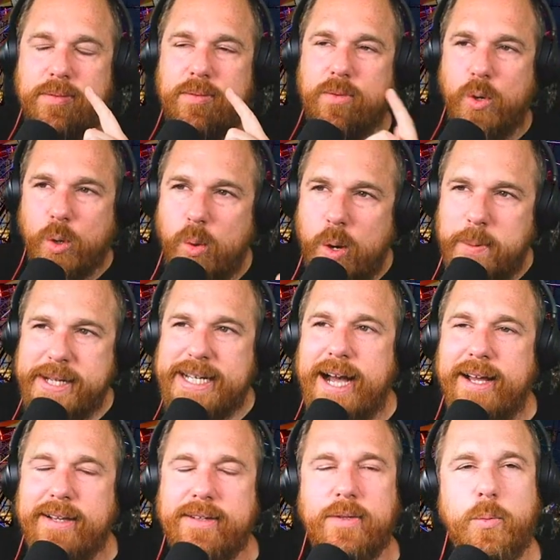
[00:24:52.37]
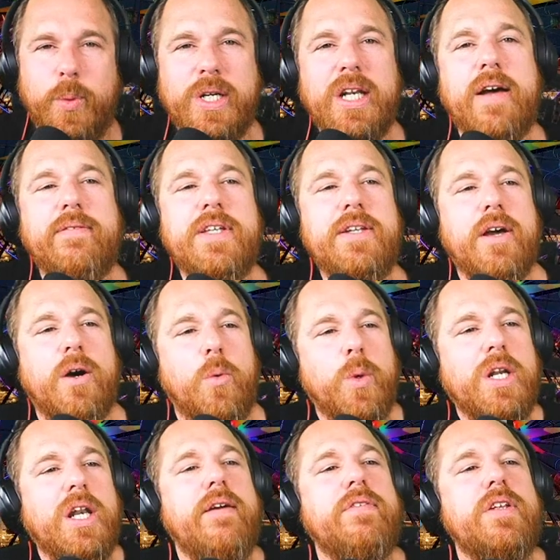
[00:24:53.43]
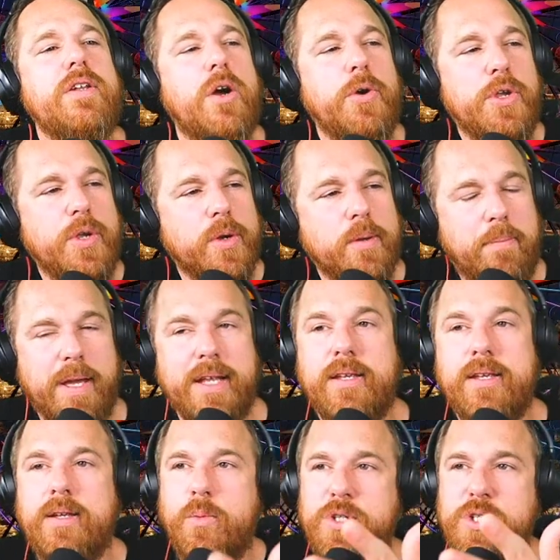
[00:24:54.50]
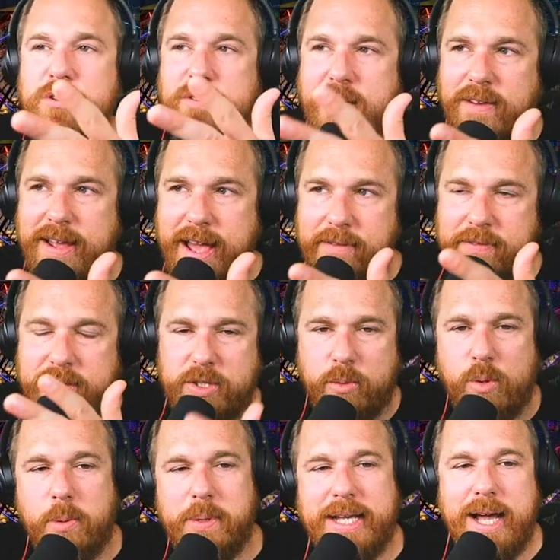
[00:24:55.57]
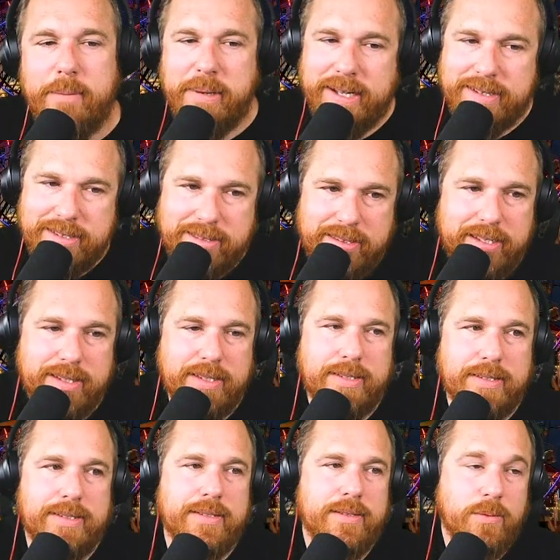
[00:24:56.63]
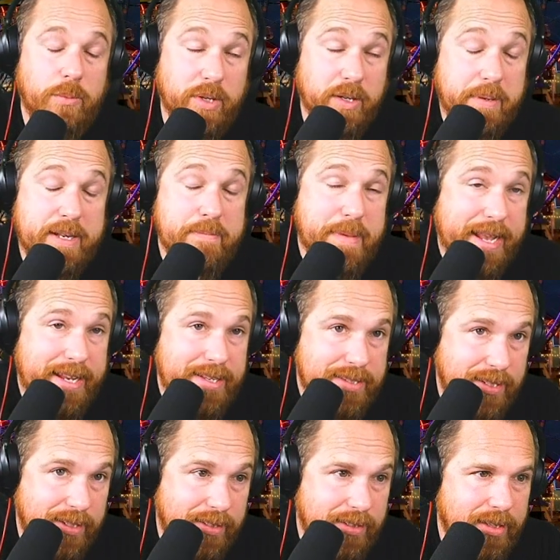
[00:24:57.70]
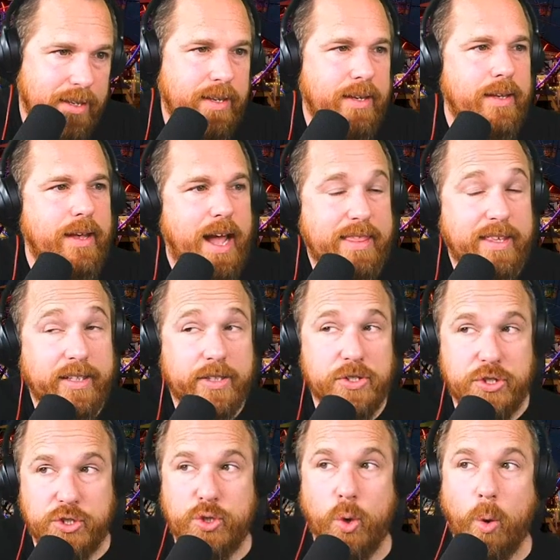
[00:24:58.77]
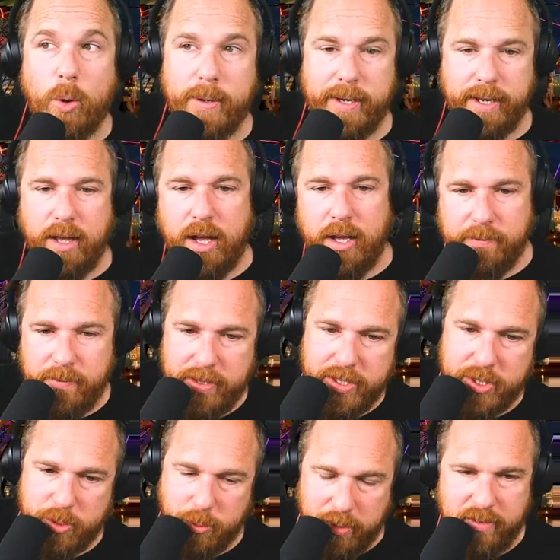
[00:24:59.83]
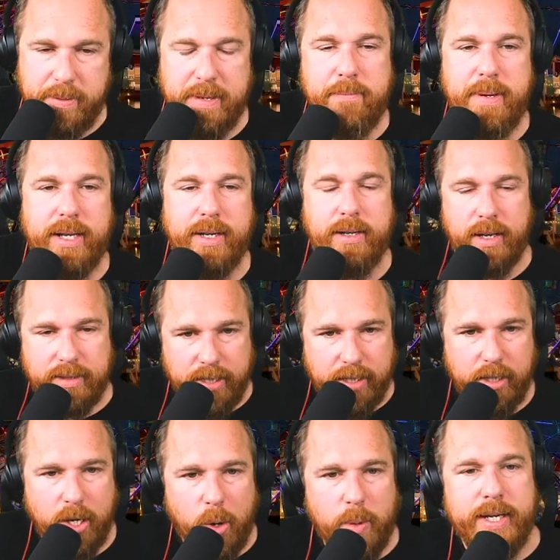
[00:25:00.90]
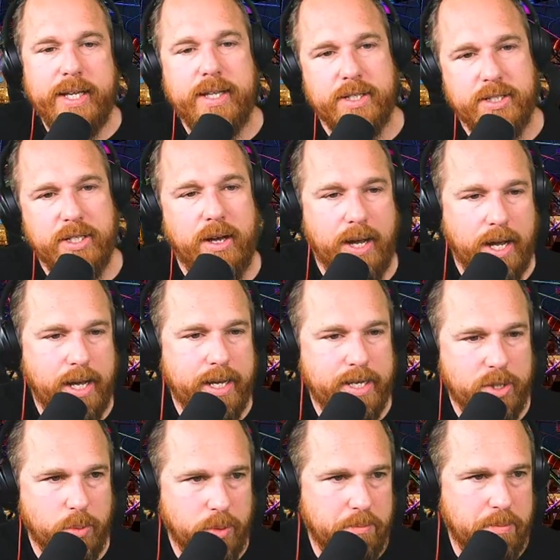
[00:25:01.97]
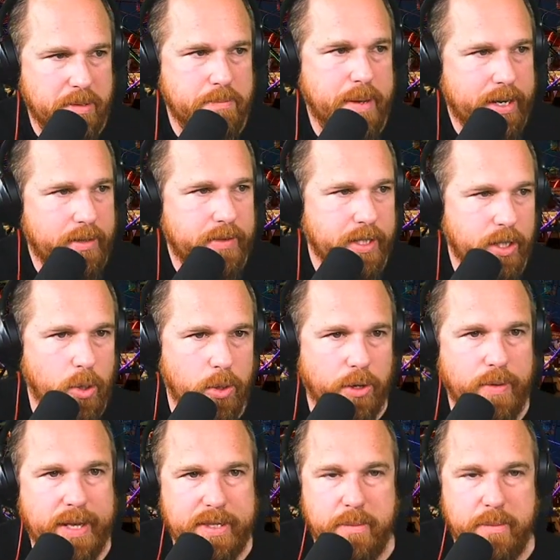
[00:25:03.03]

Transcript: or what we got? Would love to know. Would love to know your opinion. Would you rather have this or what we got? Because this would have been amazing I think the story of this would have been better. I think going into Oz would be better than going around the